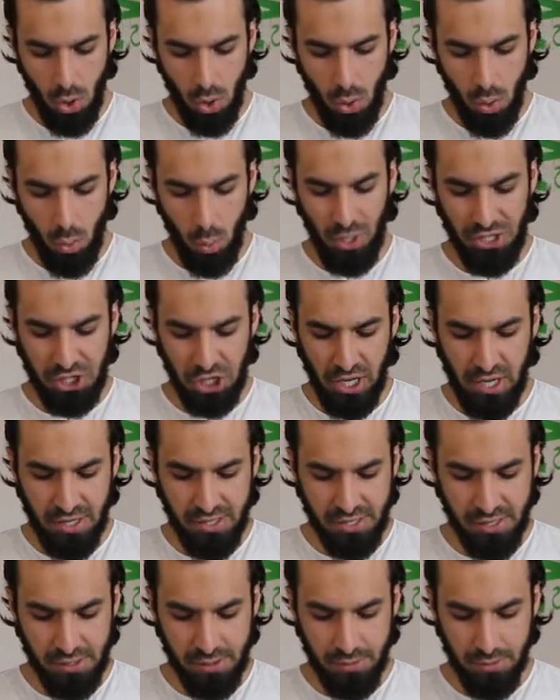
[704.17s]
which
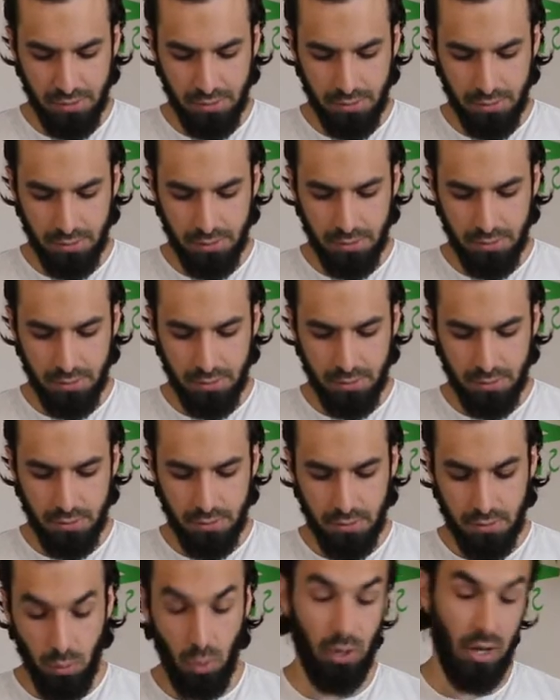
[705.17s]
is
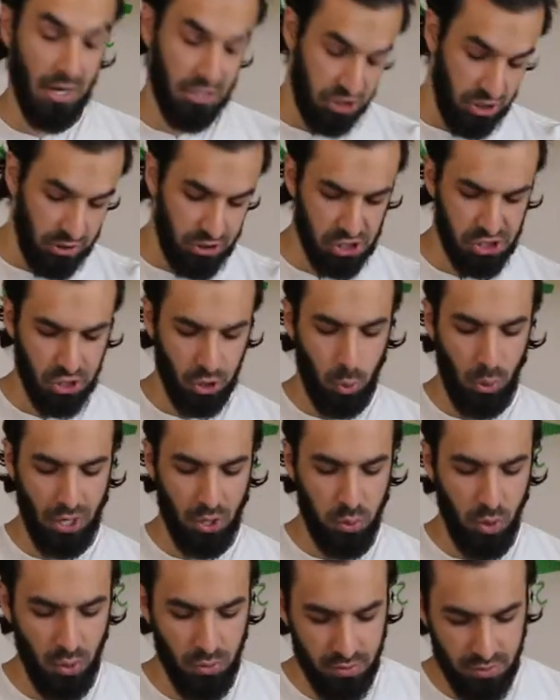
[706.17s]
well, actually, just a quick
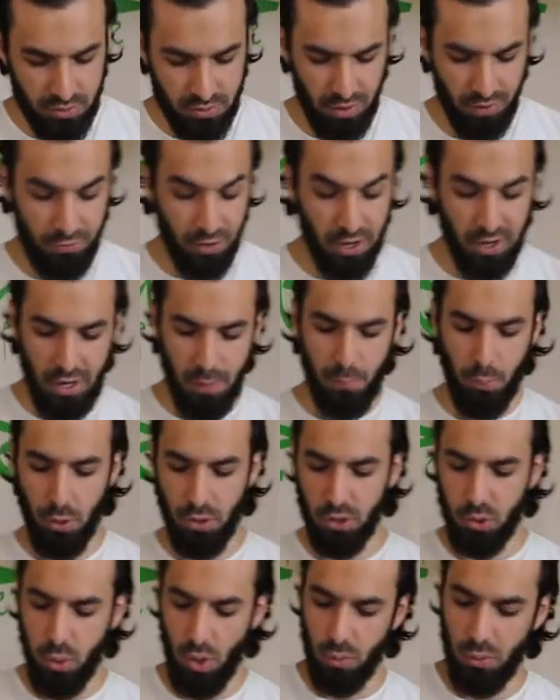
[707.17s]
quote, a very
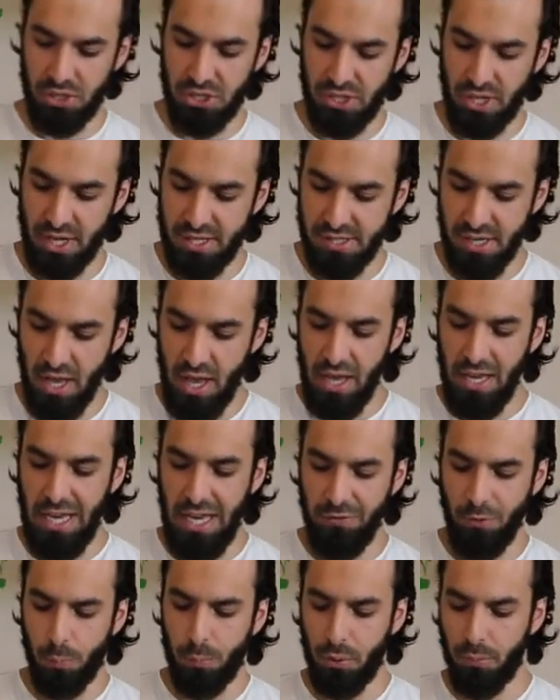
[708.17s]
important quote, which says,
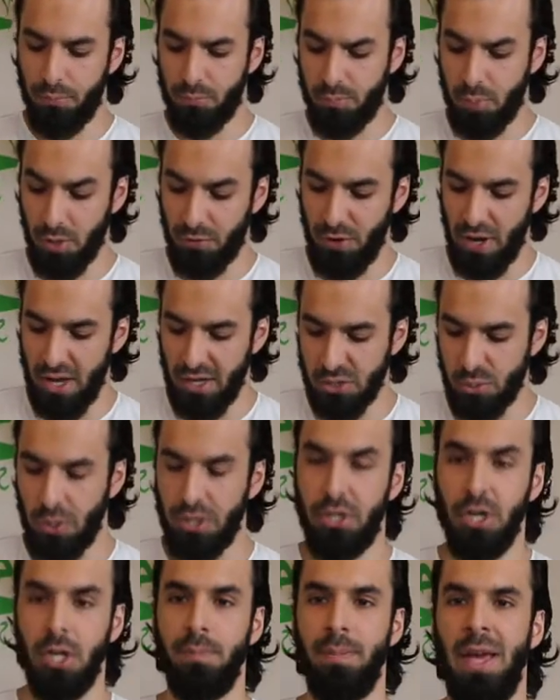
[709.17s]
Evil prevails when
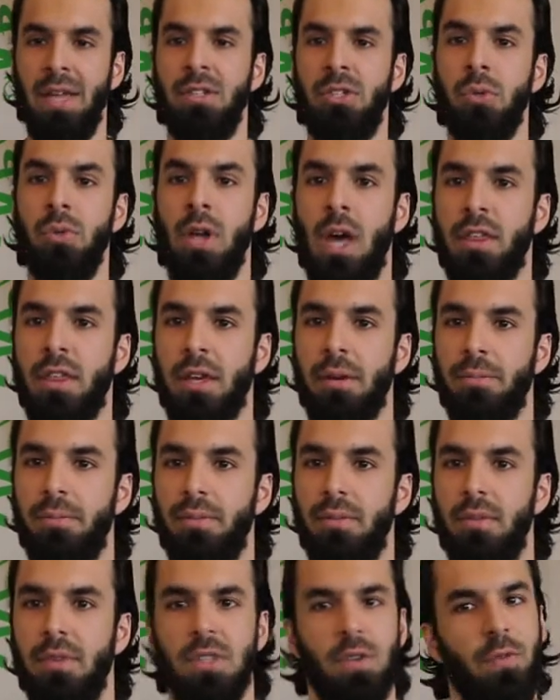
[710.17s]
good men do nothing.
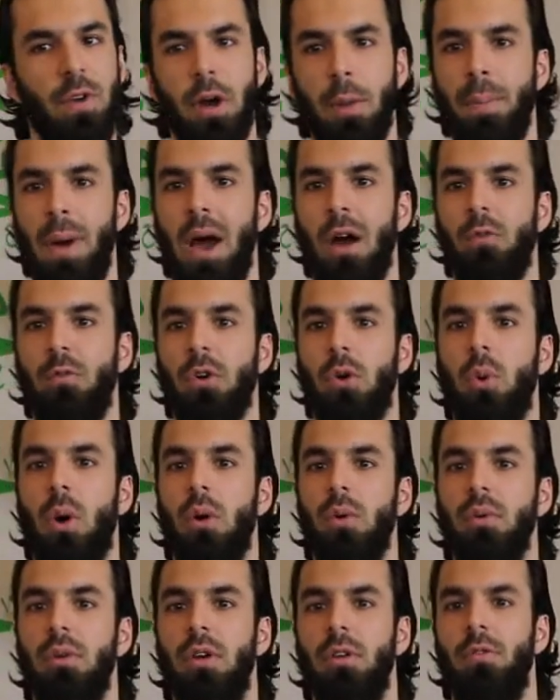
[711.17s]
It's a very powerful
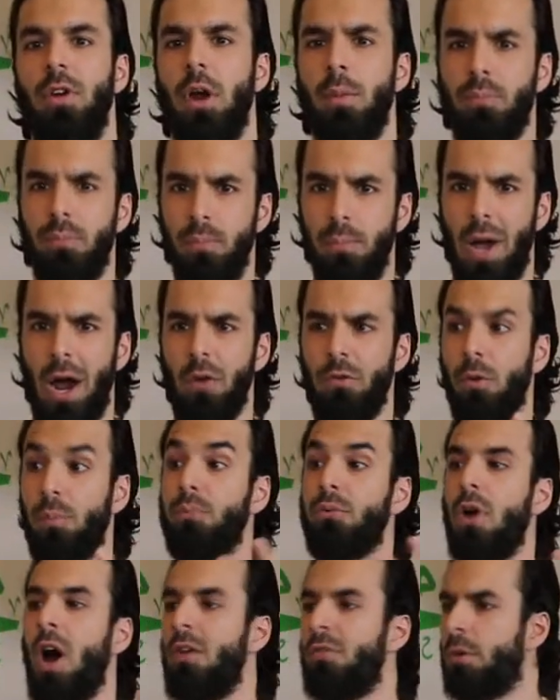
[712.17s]
quote, very powerful
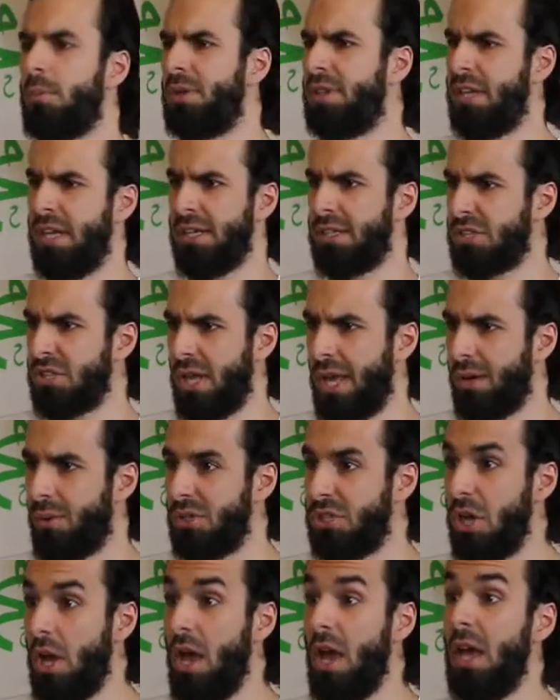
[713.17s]
proverb in the English
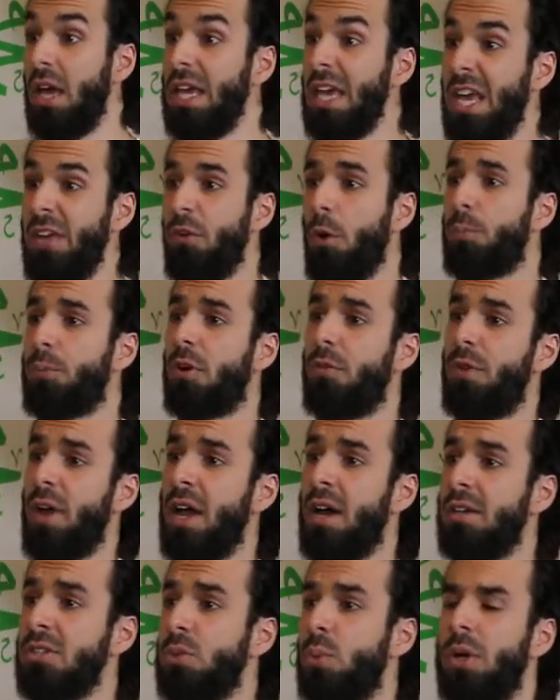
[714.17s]
language. Evil
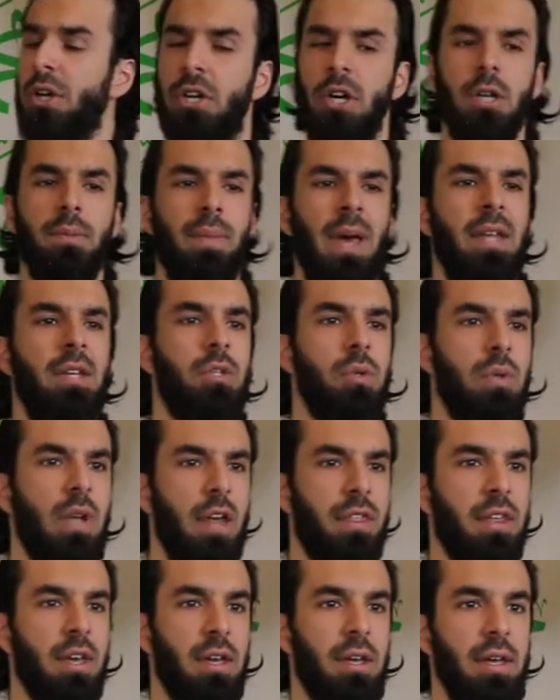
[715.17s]
prevails when good men do nothing.